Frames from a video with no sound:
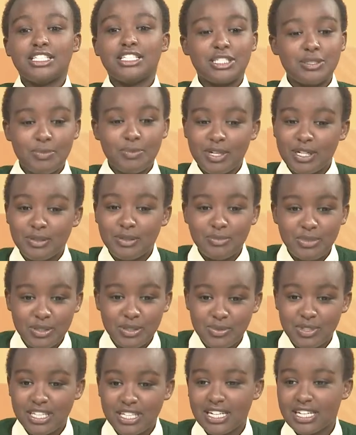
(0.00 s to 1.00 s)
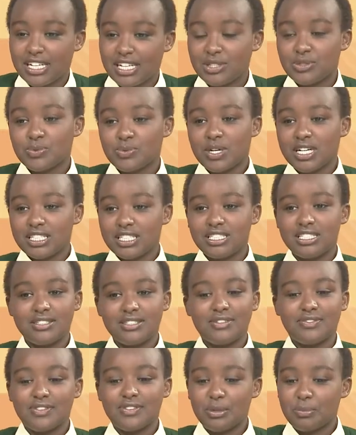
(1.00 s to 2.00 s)
discipline me with the right
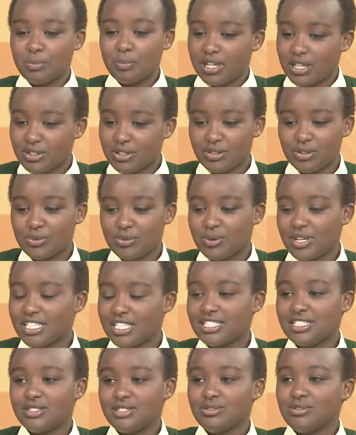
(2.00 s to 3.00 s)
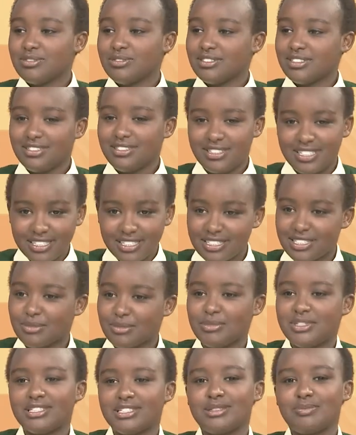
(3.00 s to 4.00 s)
words. If I play wrong words, you get
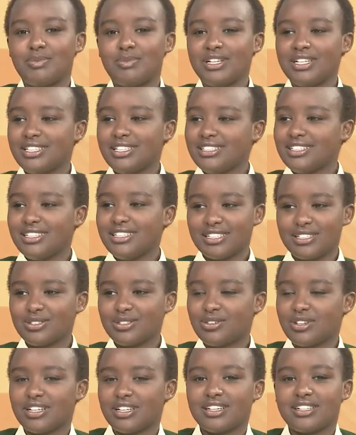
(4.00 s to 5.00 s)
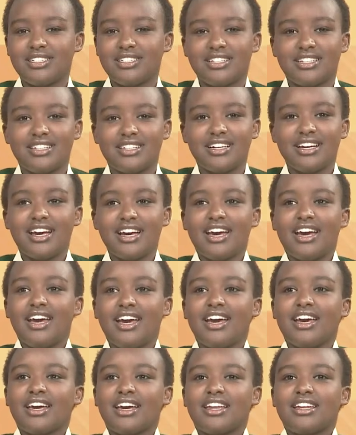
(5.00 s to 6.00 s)
some discipline, get corrected.
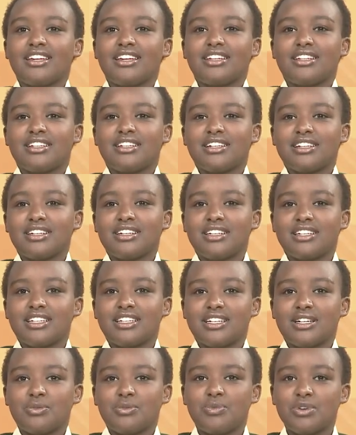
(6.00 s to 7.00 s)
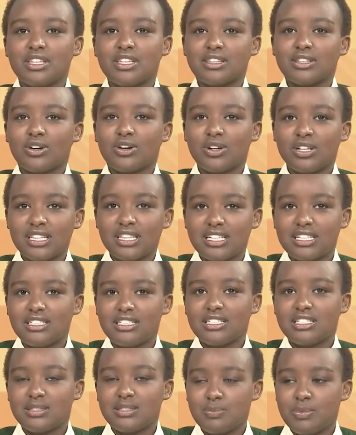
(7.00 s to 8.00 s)
And with all
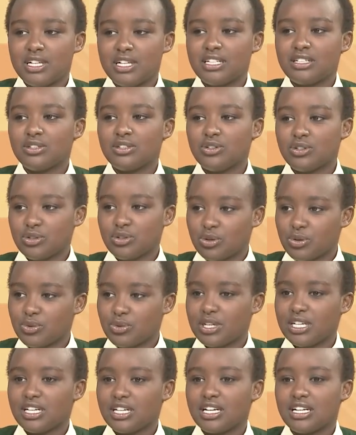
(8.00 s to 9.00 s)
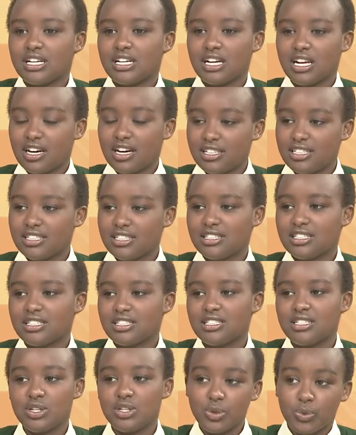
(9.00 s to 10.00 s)
that discipline, growing and learning
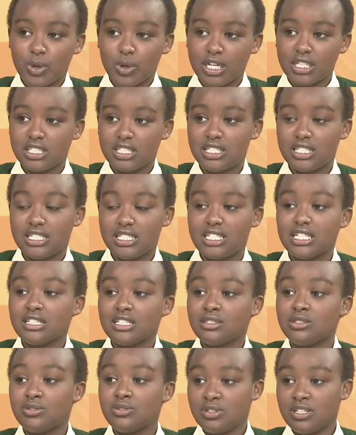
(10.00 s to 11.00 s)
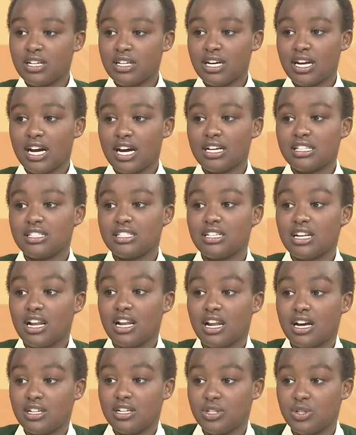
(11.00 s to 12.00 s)
these new words, still today I
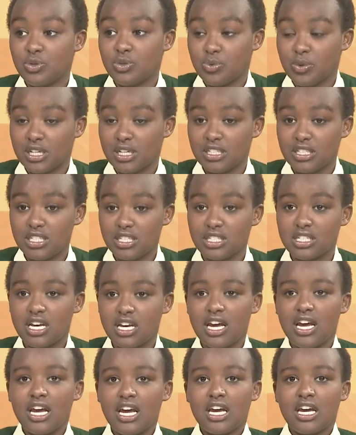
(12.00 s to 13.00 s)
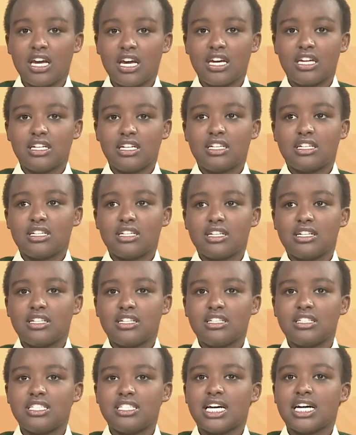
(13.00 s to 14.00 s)
still learn new words. And
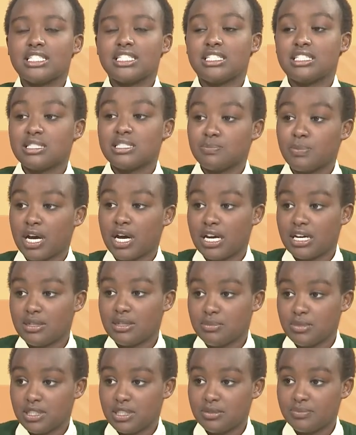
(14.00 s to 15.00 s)
it has inspired